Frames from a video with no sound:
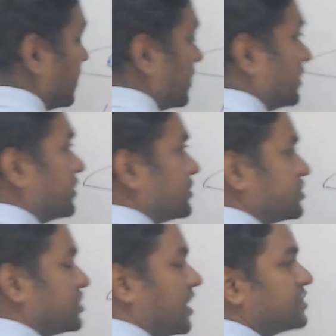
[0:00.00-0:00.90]
the
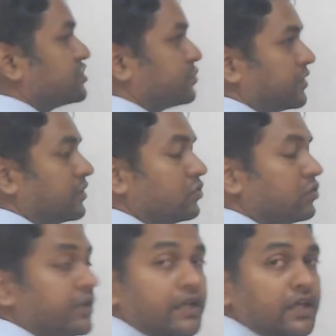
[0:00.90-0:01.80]
charge per
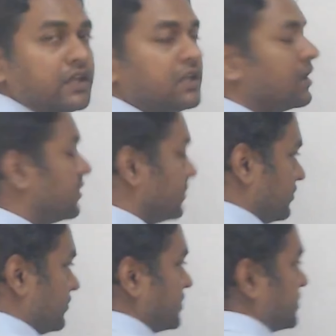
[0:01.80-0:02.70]
unit area,
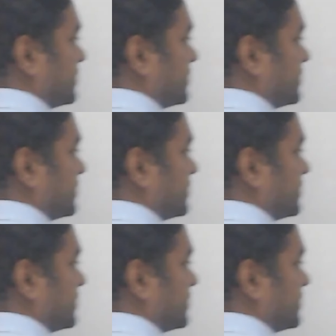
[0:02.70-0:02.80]
which is